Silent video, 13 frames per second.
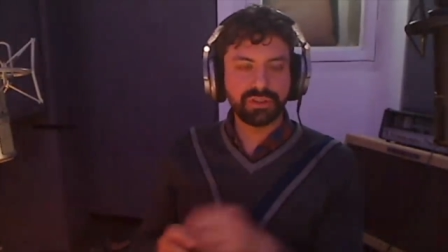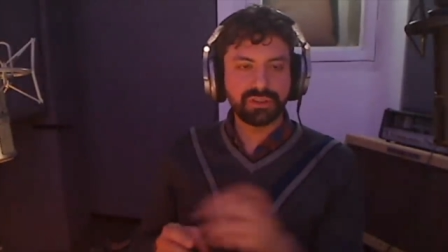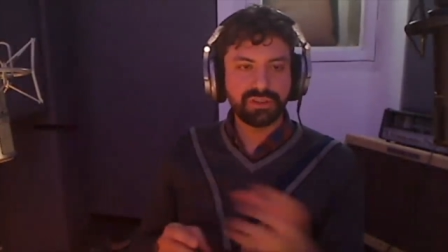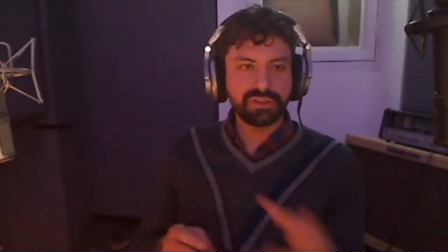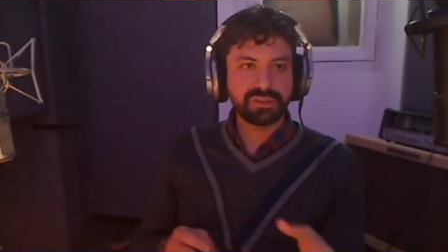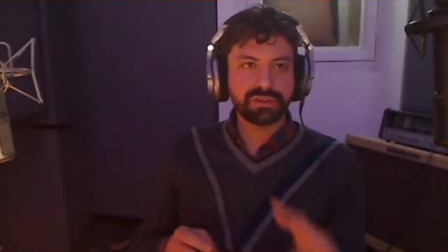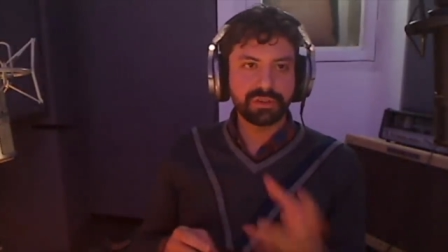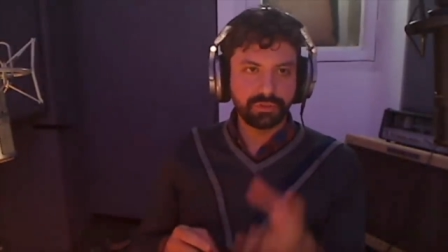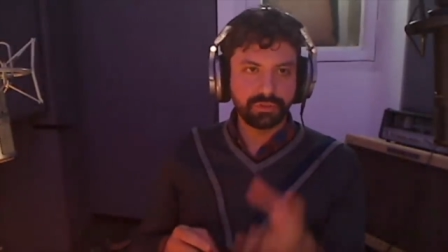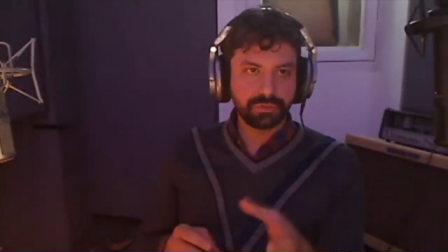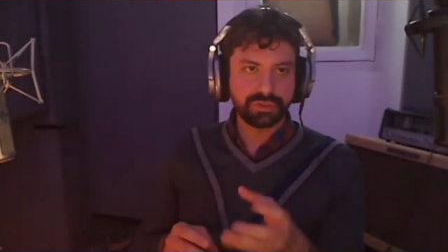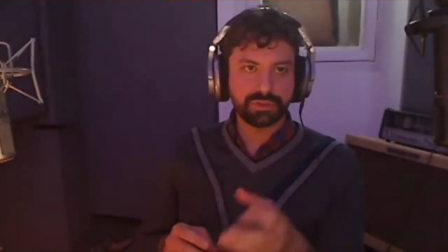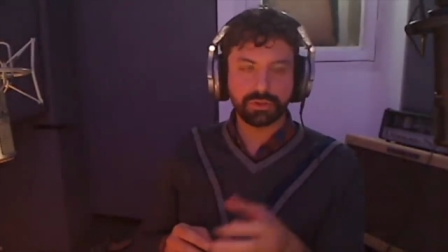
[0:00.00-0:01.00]
This
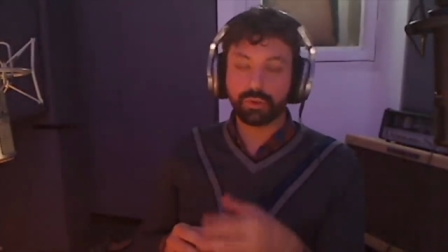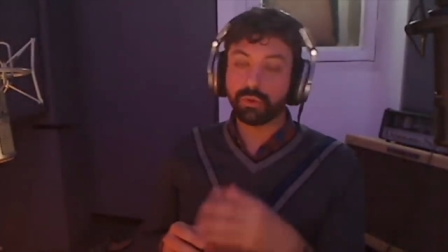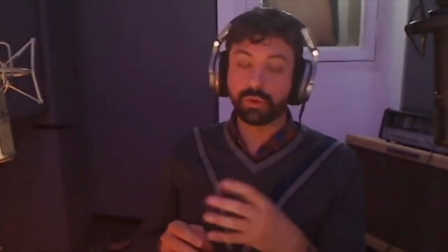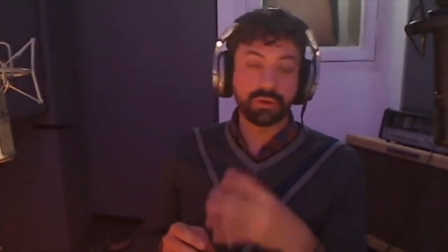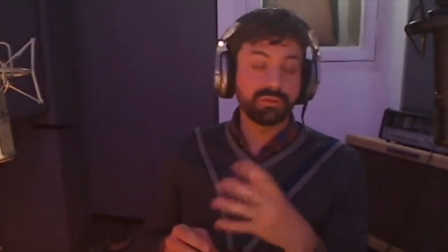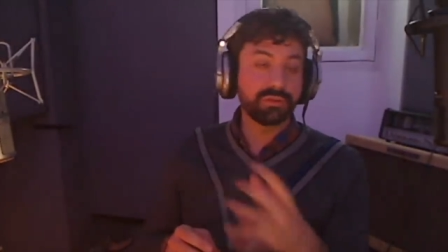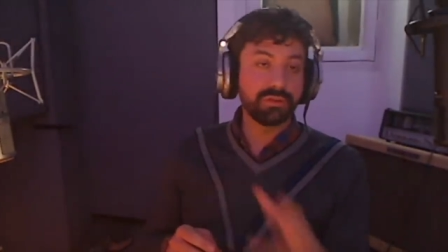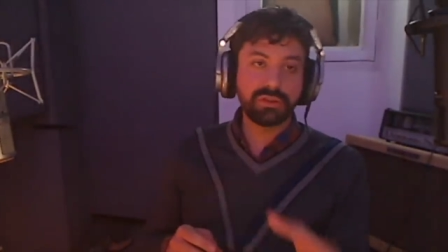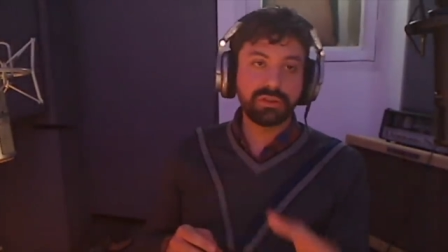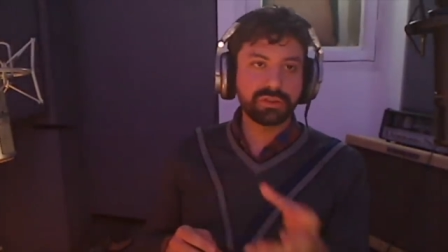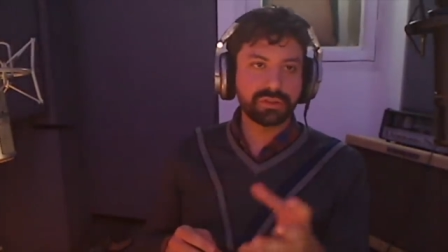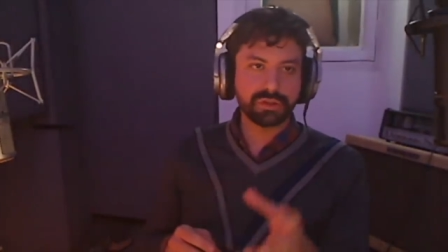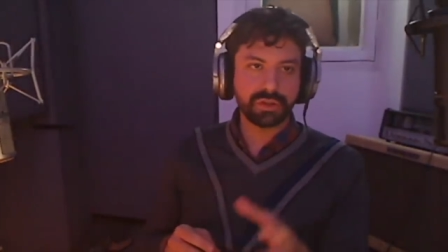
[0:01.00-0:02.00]
security or
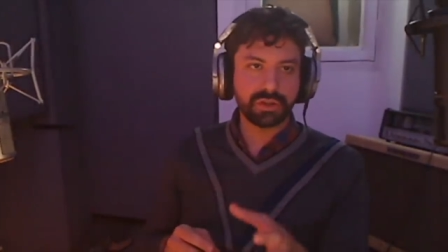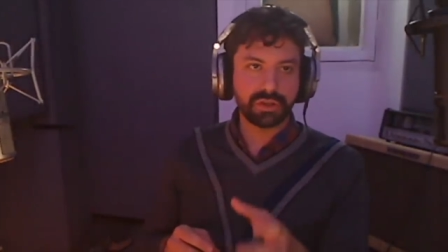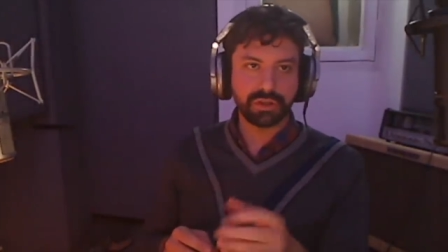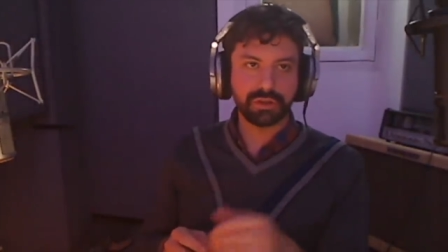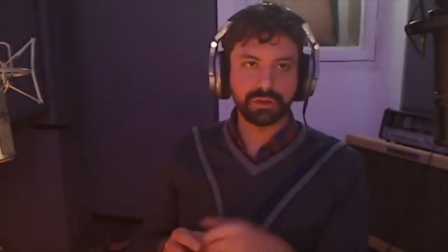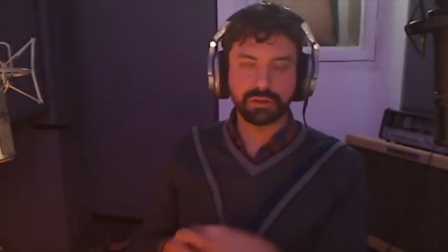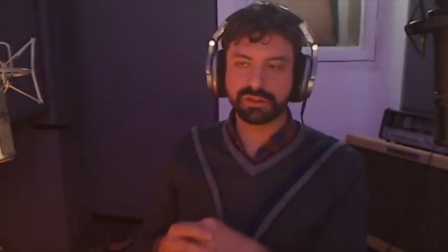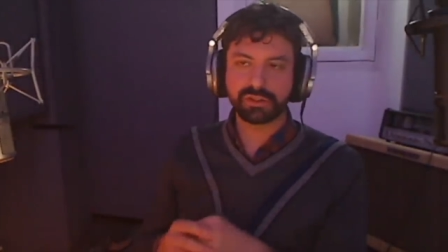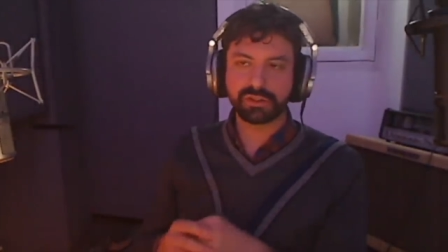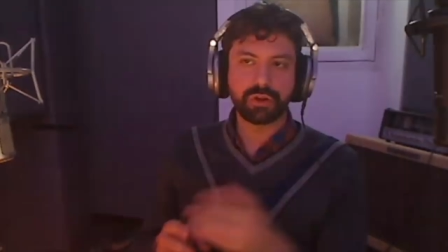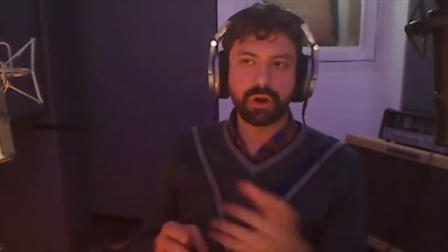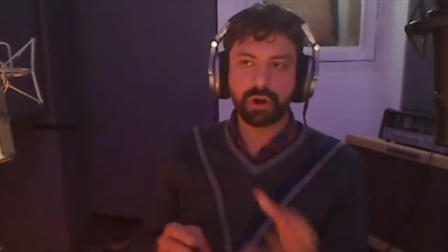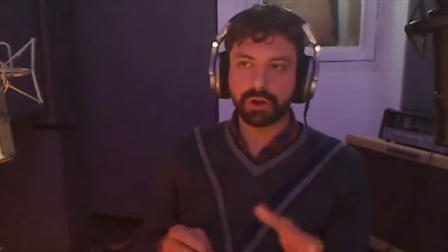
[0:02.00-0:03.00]
this uh,
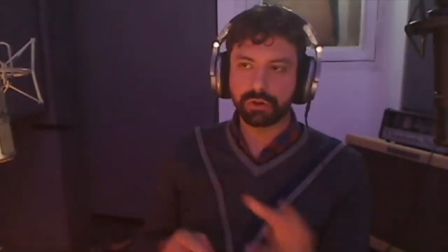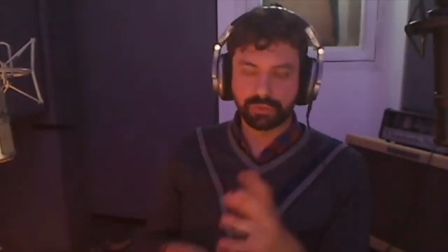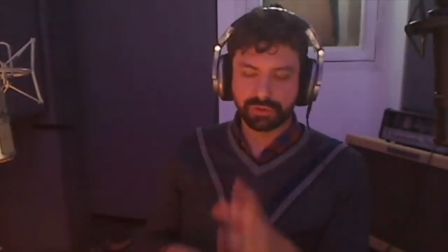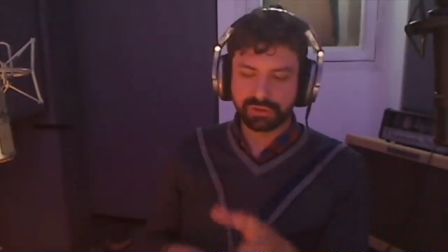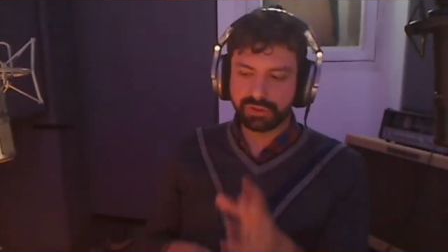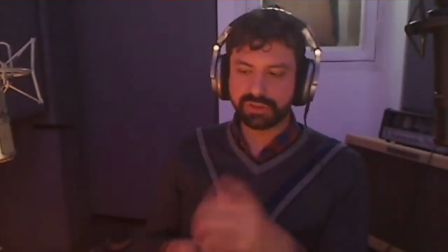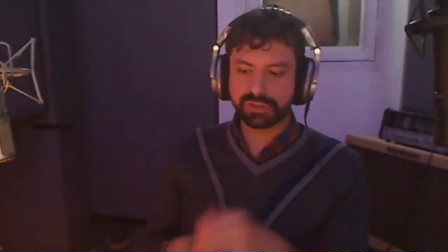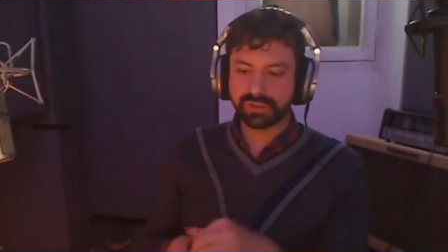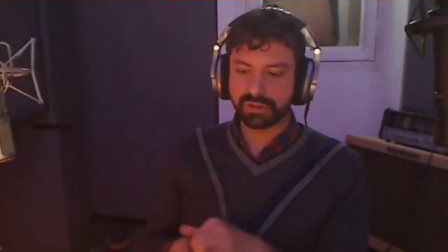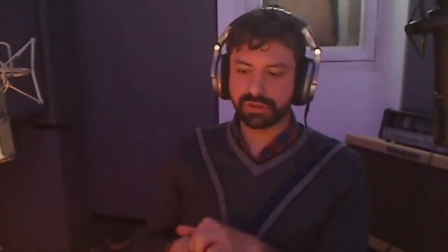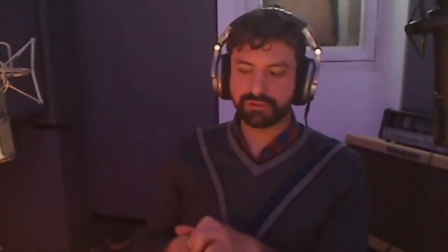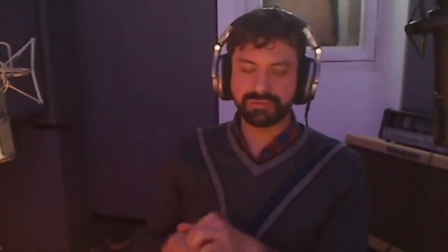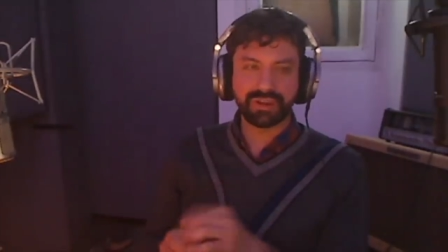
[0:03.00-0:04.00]
stock or this
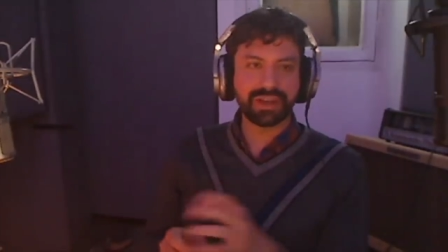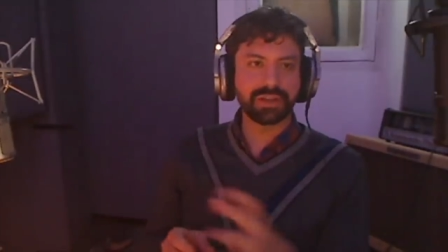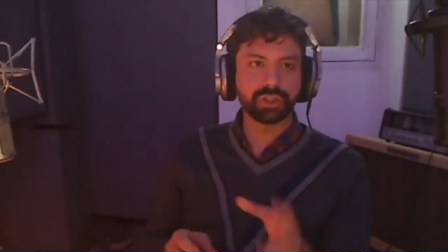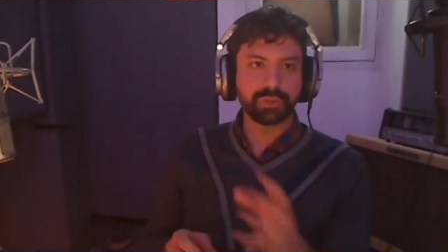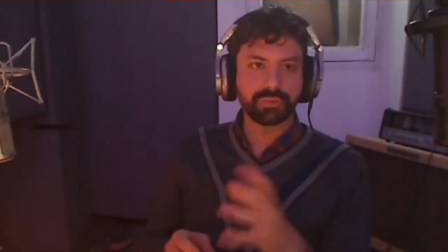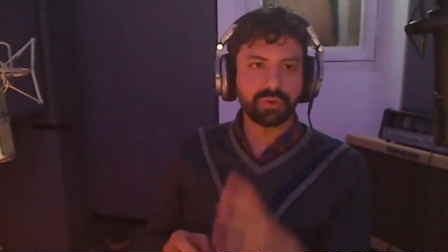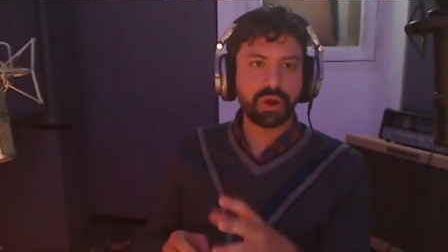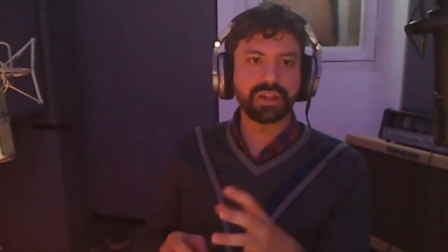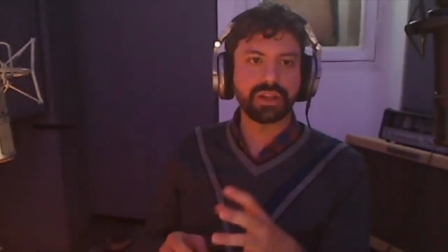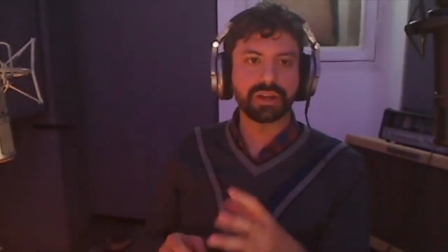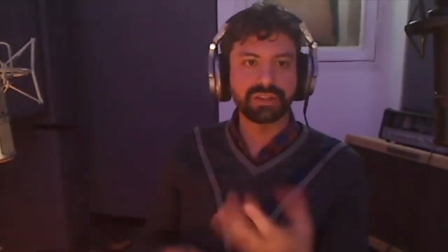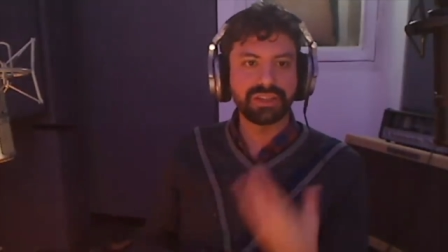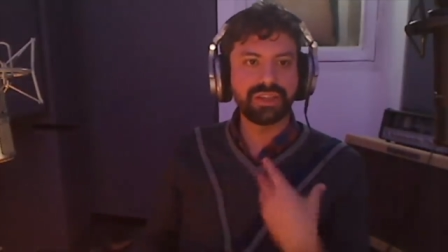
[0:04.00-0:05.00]
uh, financial product
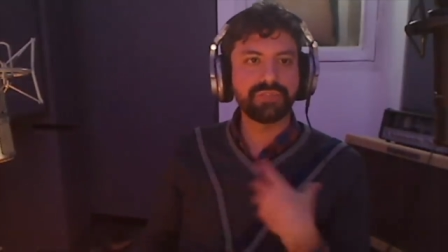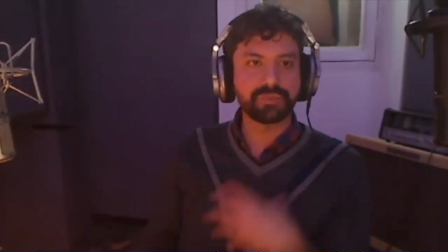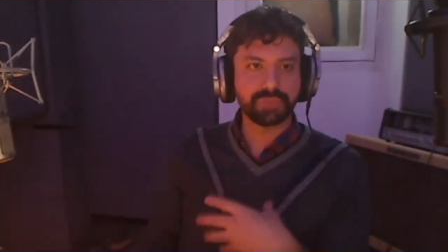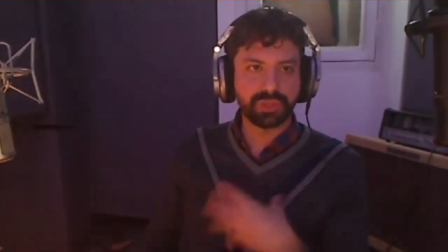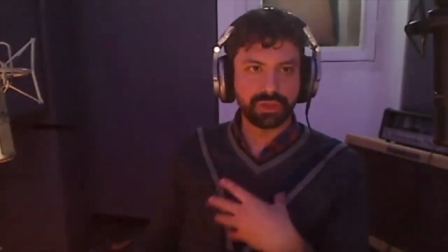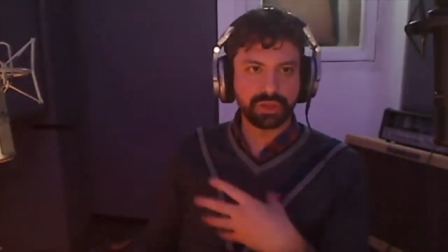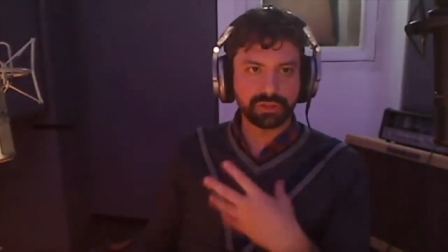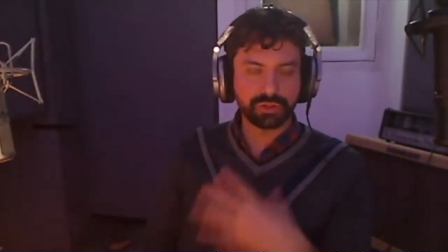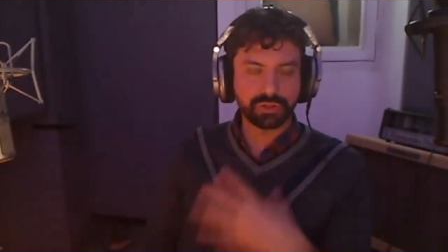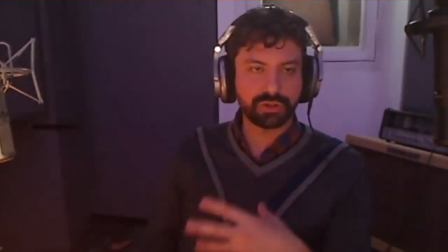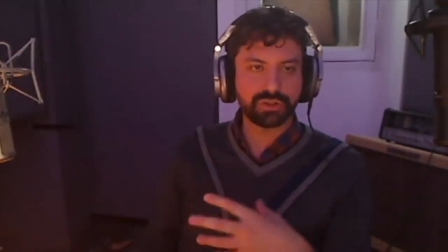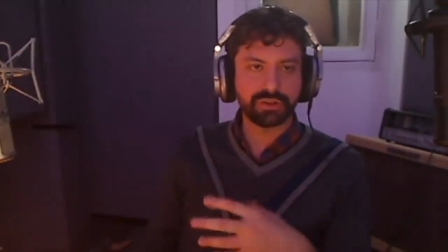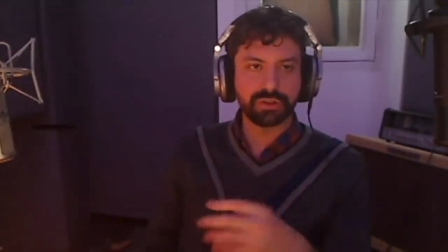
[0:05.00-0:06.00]
gives me a
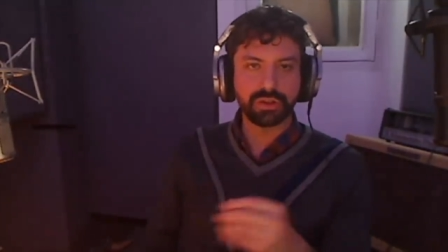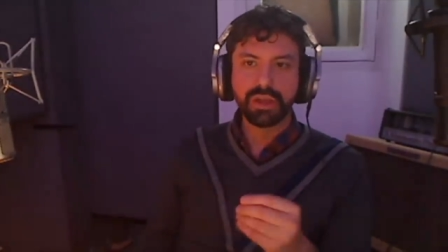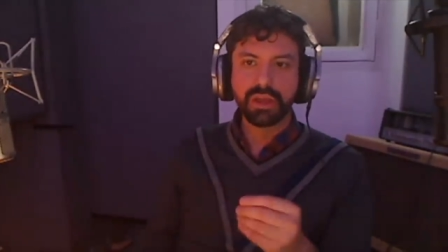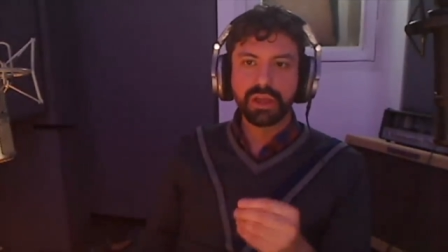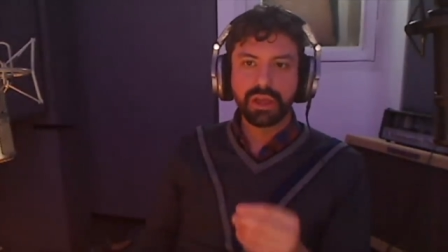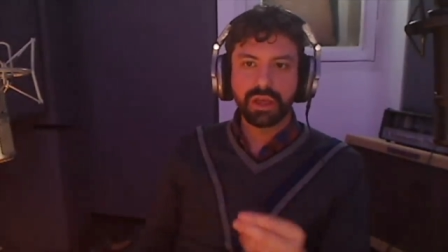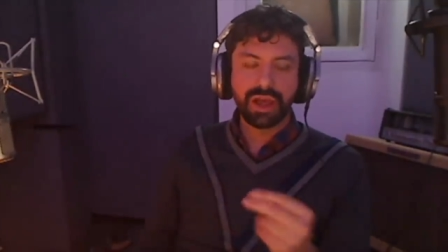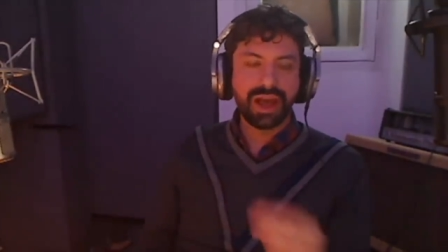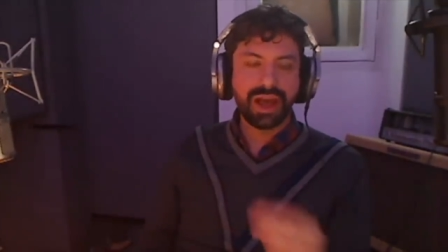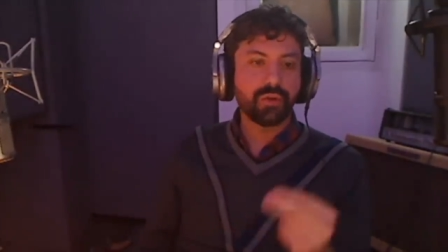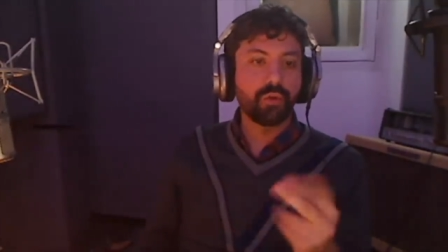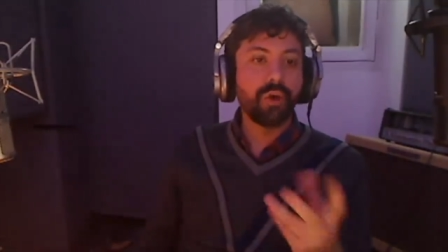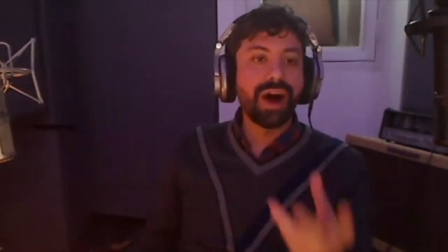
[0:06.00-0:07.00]
certain uh,
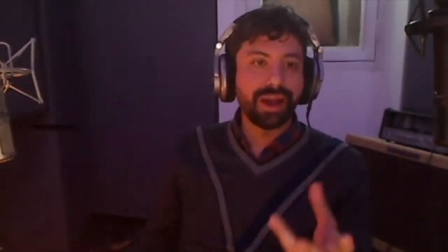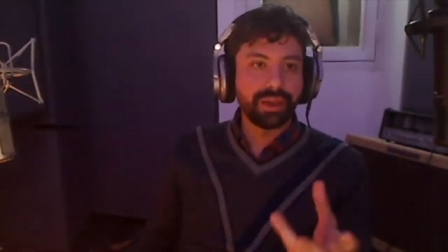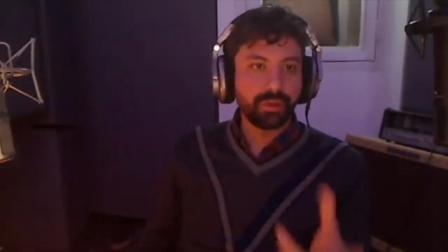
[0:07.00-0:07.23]
R O I.